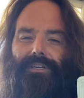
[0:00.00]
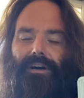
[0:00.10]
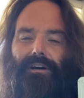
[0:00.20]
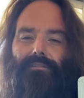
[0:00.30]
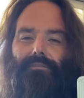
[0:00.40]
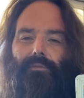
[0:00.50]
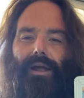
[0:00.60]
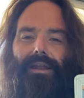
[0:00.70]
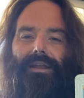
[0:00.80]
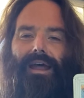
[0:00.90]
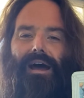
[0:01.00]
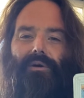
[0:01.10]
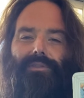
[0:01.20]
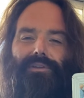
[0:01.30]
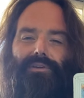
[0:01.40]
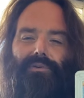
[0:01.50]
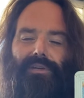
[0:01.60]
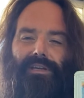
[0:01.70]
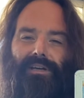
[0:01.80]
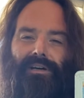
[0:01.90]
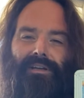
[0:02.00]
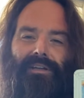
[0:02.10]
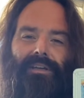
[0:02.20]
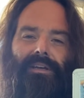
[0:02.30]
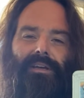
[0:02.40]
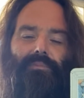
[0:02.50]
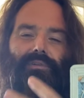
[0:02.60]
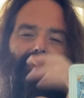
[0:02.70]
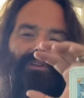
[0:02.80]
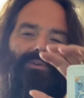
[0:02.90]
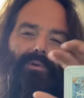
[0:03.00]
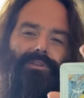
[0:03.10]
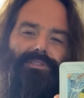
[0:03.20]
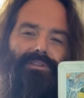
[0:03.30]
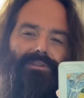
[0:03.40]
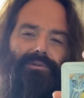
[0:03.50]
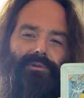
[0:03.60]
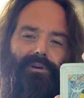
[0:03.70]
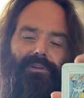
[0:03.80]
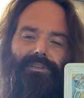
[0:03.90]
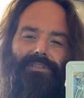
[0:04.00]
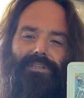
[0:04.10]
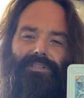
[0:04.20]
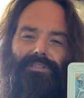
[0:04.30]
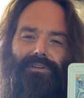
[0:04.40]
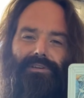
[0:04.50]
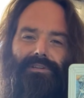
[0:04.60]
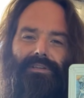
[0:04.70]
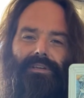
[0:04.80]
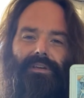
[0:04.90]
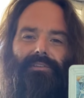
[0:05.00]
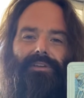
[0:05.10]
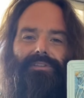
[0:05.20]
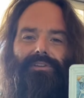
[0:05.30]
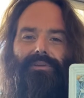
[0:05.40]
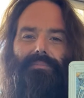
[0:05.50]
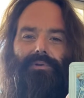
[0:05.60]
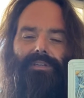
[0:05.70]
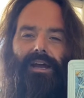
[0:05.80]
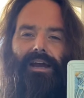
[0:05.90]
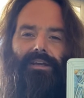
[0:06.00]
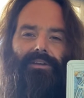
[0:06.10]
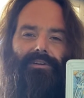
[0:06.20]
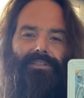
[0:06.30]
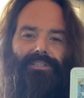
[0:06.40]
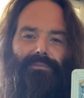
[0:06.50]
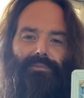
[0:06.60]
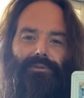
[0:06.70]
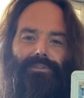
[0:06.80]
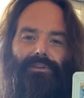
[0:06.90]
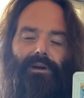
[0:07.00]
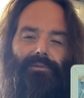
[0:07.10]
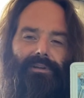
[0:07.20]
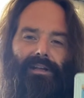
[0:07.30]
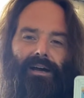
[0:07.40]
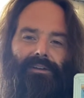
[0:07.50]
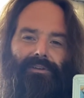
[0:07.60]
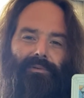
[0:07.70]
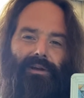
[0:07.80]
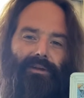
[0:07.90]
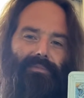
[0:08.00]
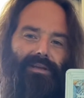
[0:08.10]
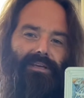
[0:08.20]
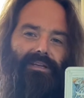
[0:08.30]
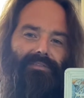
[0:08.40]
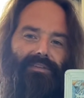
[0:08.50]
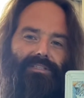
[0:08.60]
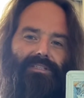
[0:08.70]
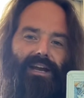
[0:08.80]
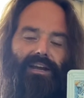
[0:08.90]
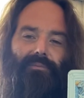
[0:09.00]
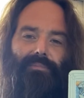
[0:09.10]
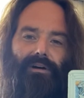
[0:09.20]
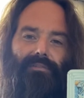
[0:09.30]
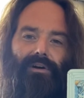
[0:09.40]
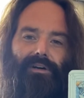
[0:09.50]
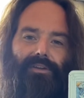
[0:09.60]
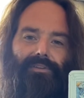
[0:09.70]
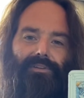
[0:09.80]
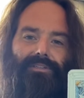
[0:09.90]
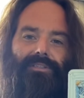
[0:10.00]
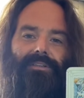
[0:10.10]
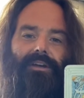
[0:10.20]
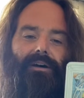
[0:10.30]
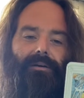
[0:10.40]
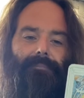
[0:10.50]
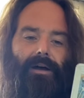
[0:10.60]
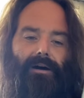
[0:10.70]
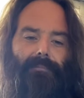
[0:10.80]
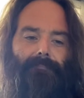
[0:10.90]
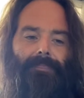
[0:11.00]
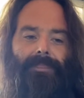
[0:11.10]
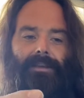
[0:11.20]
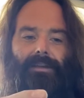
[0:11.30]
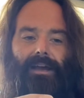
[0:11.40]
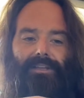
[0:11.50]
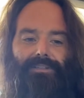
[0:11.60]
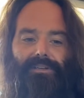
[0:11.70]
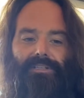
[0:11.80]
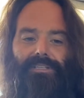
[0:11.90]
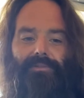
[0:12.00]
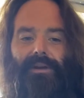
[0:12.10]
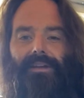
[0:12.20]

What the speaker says: of right now in the new Eon, moving towards the new Earth is concerned. These are the most accurate symbols, so I would highly recommend getting this deck above all others. As you can see right